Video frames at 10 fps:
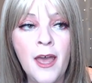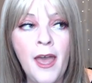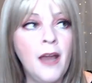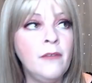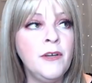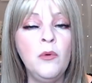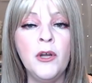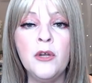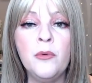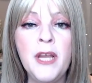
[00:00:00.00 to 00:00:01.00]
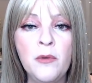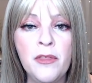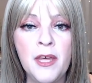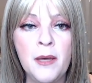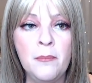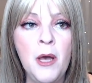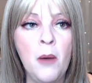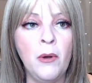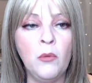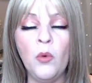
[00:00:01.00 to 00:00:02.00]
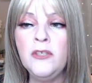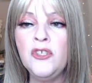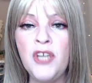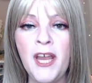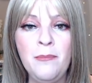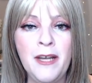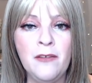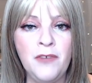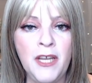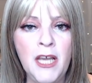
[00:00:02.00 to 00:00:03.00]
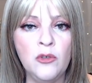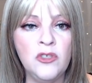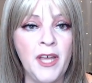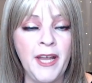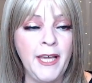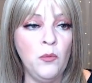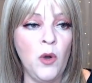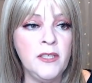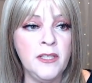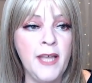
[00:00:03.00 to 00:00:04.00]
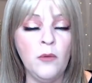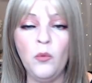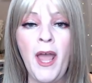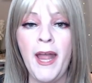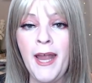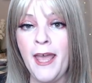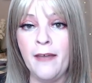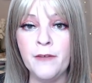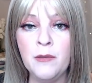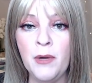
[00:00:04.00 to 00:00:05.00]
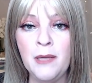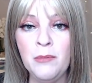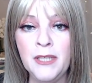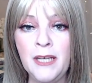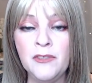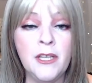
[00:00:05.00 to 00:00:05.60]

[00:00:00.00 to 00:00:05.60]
Everyone agreed with him, but once Shane made a video saying he wasn't that way, everybody believed it.